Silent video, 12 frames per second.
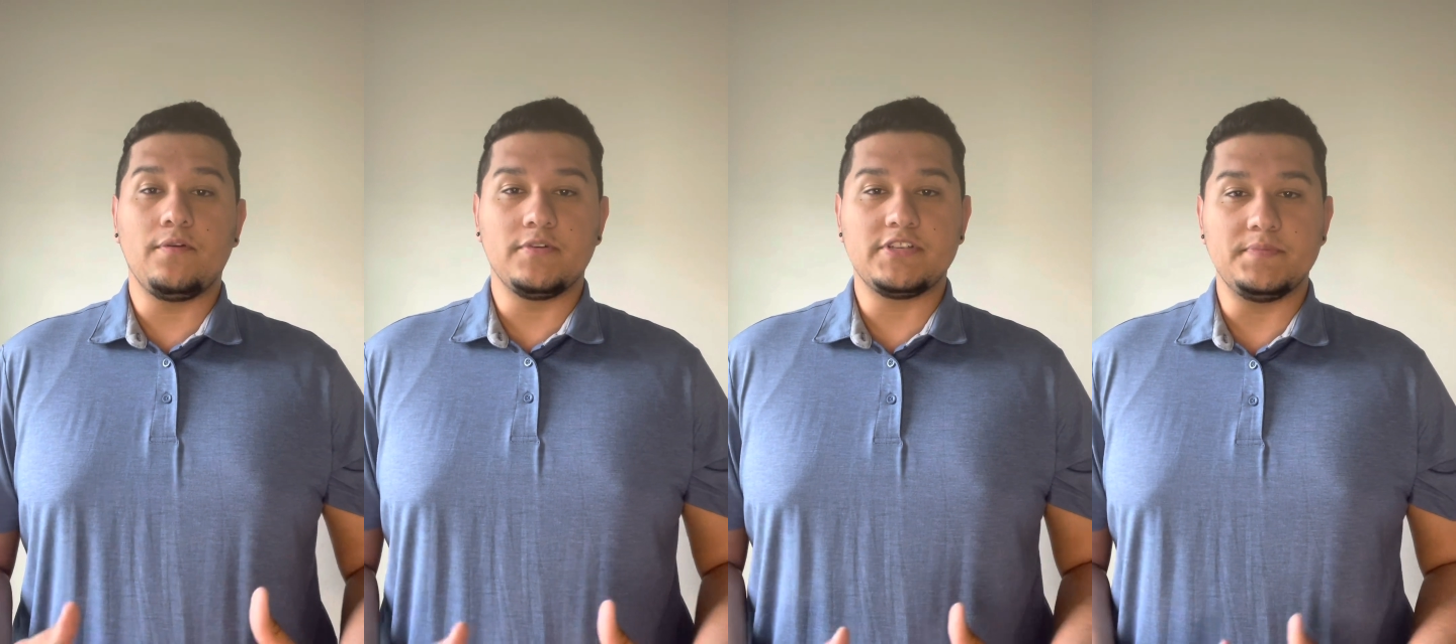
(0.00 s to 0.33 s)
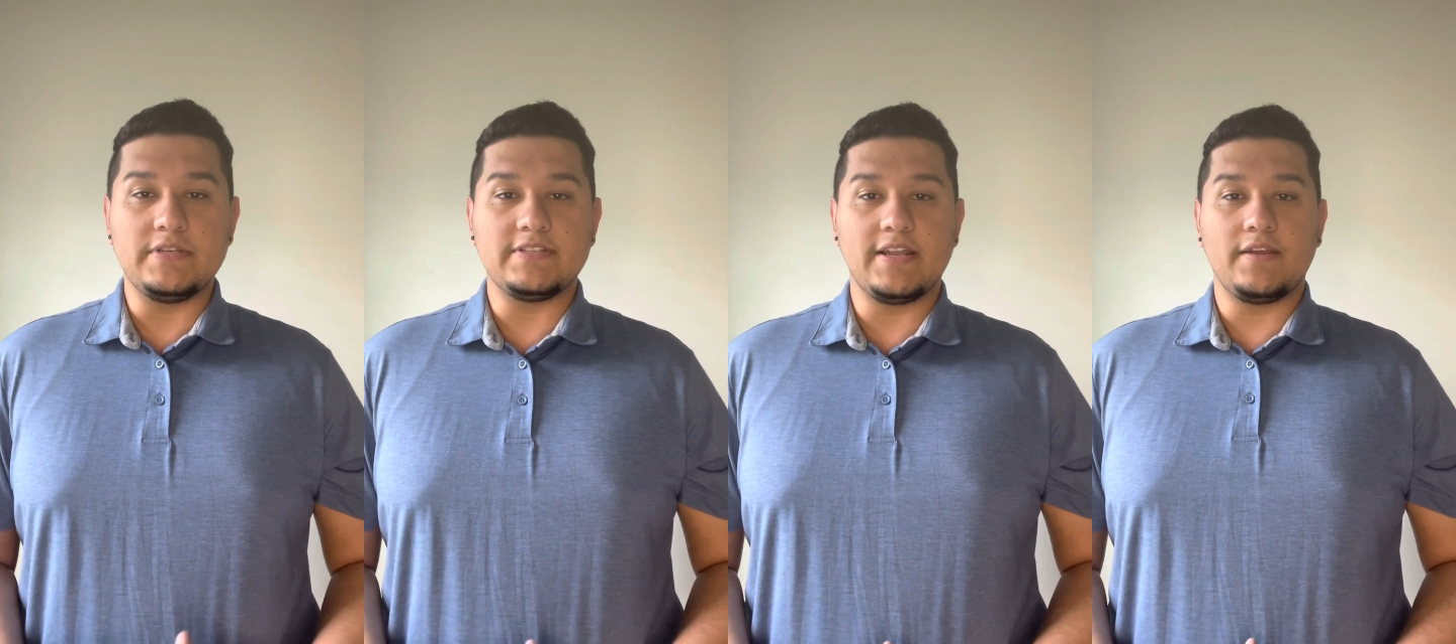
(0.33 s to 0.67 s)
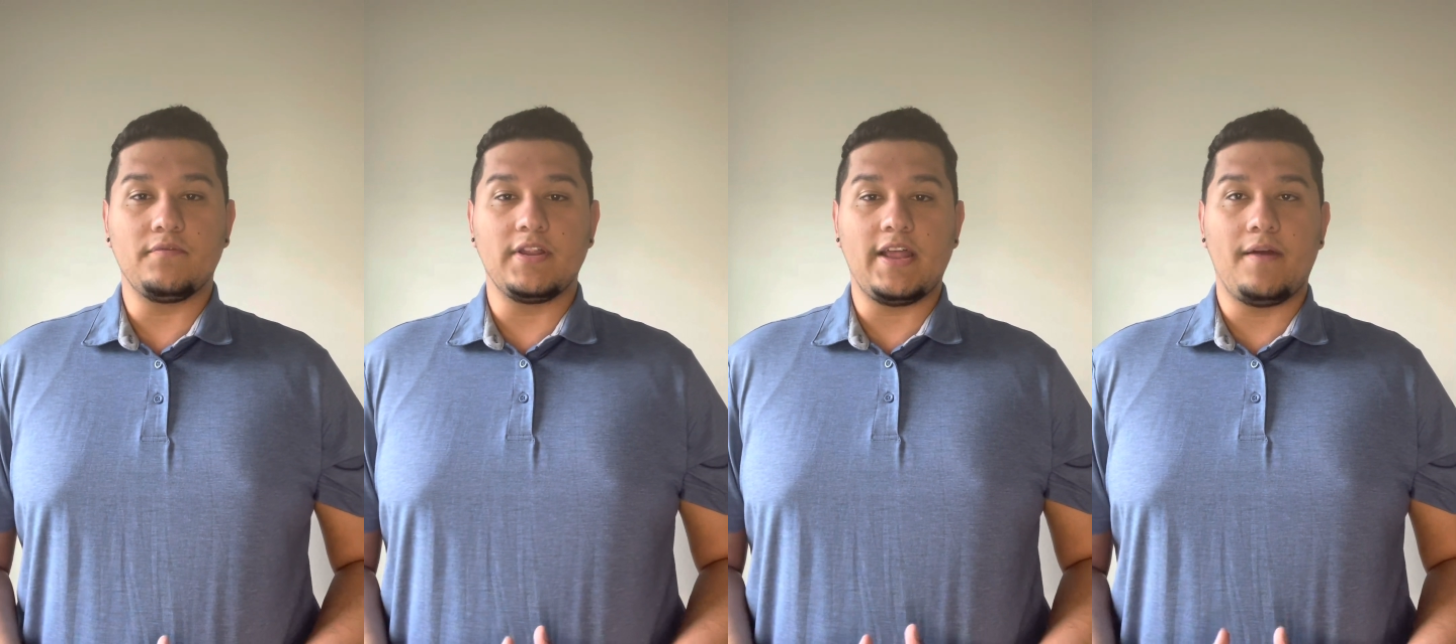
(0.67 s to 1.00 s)
which means they need
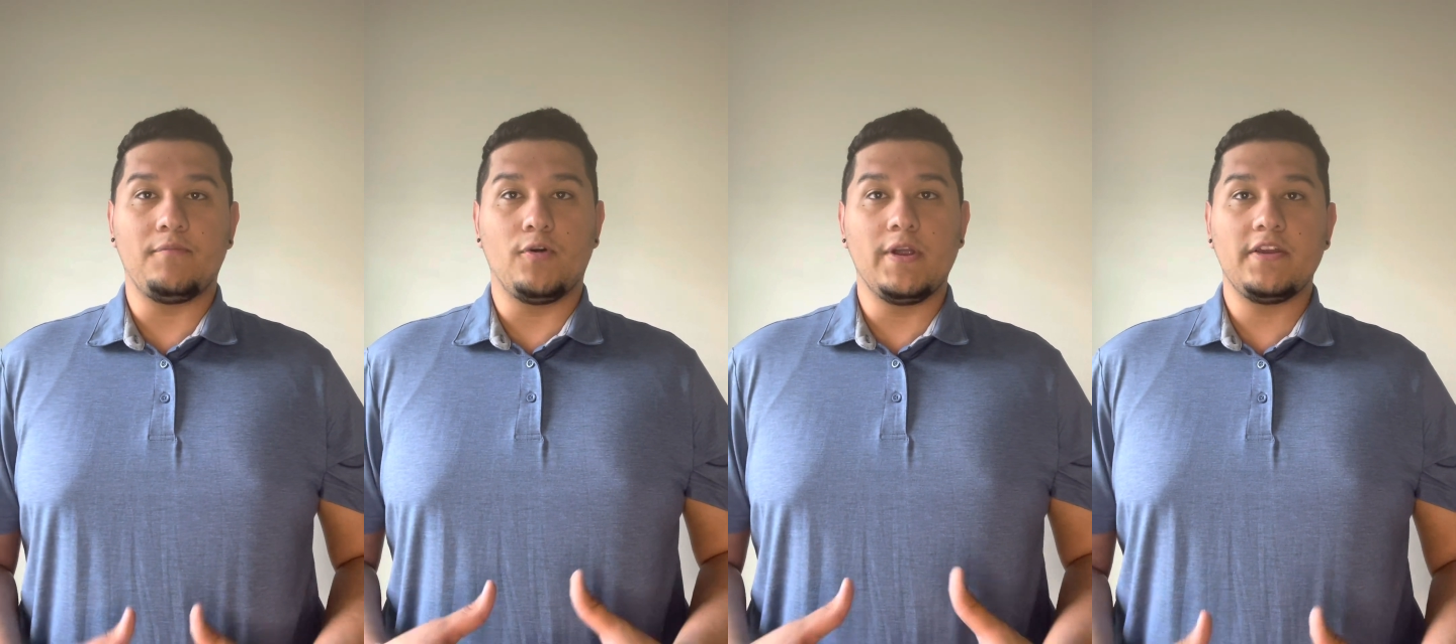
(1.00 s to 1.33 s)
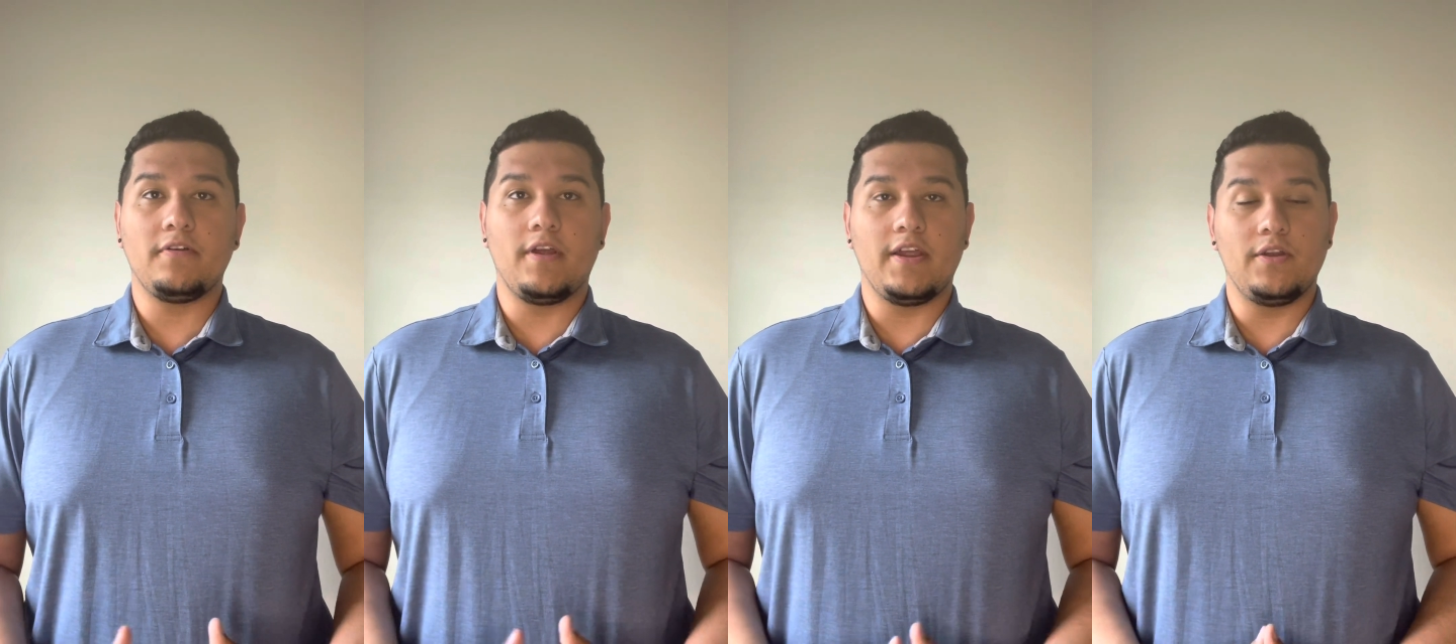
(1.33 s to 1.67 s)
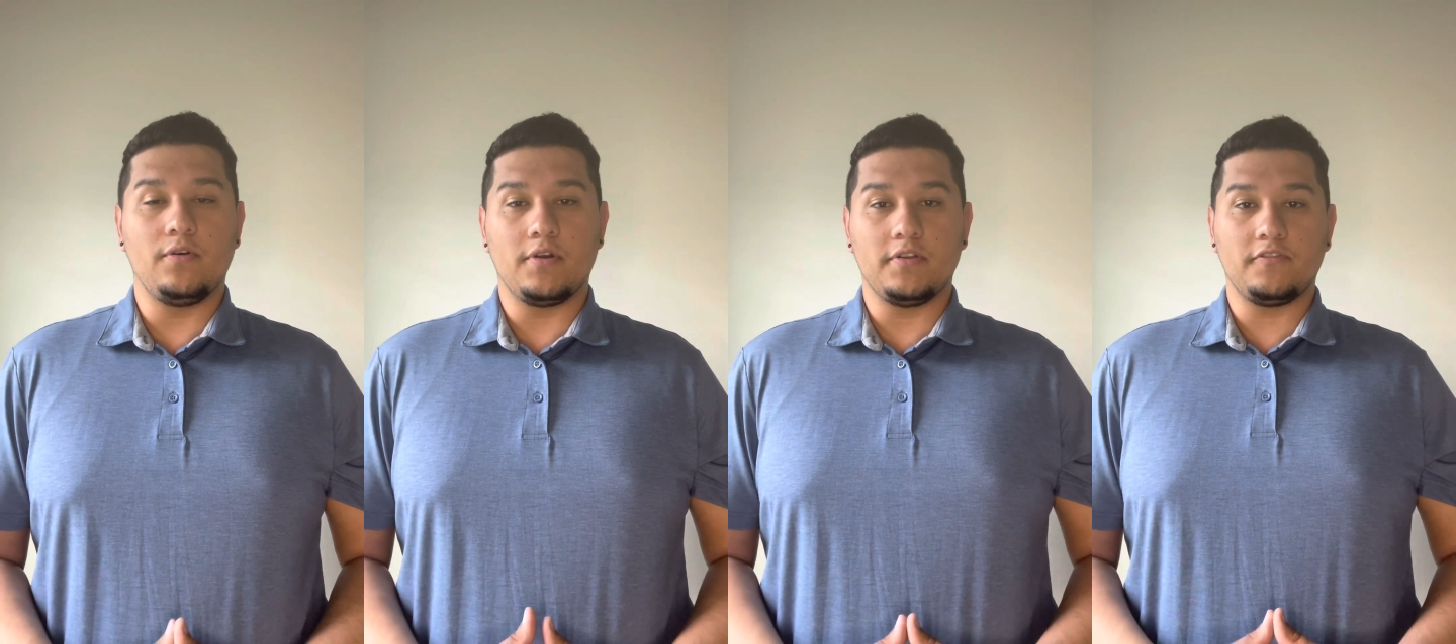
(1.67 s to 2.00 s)
reliable internet in
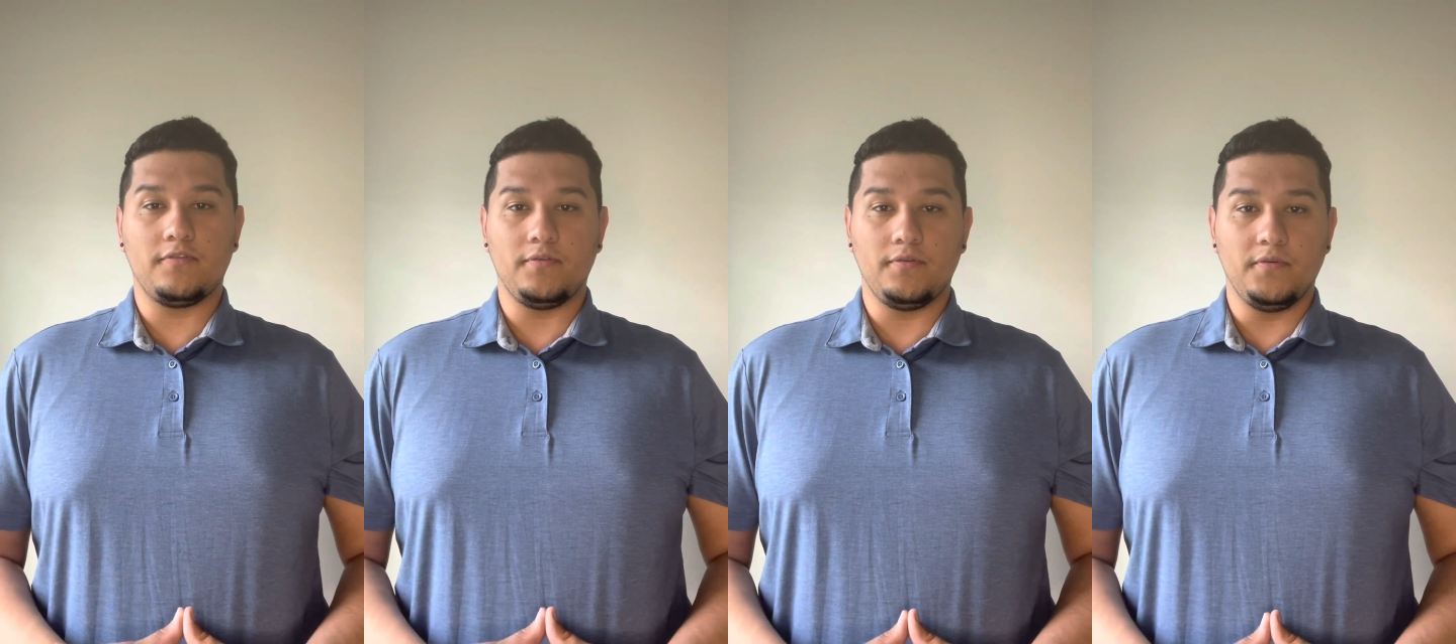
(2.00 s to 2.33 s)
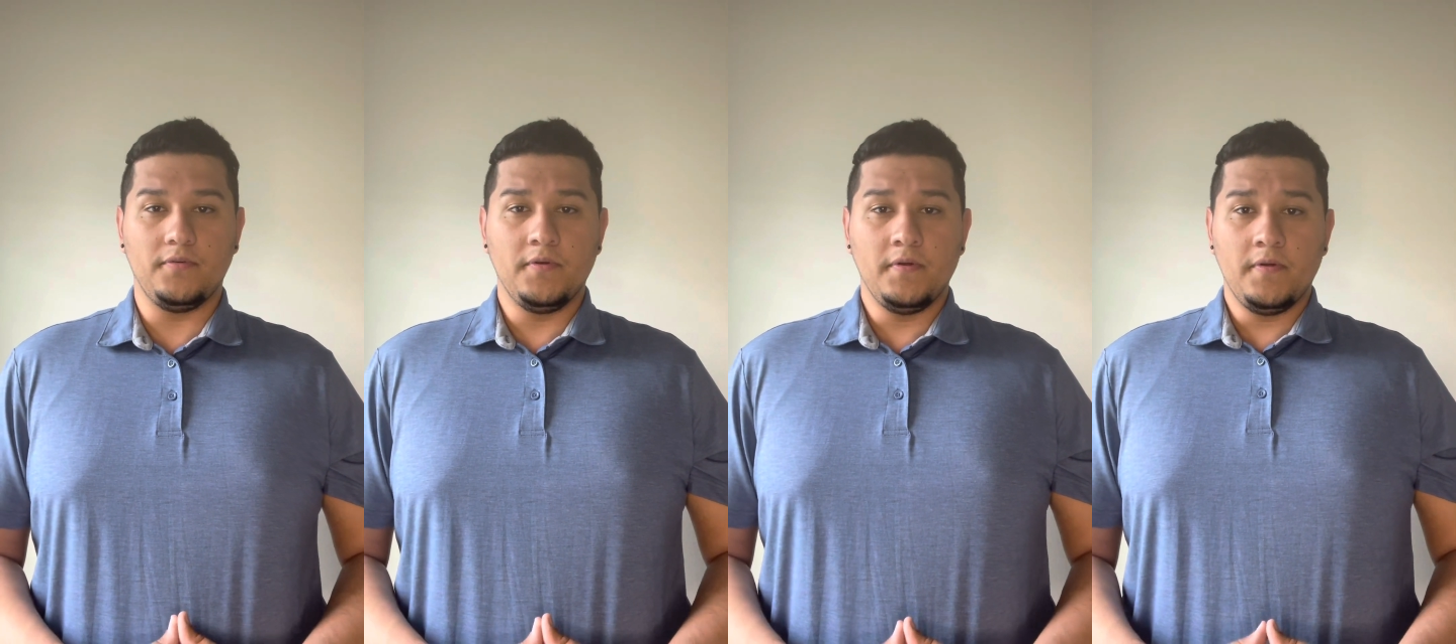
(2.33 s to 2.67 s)
order to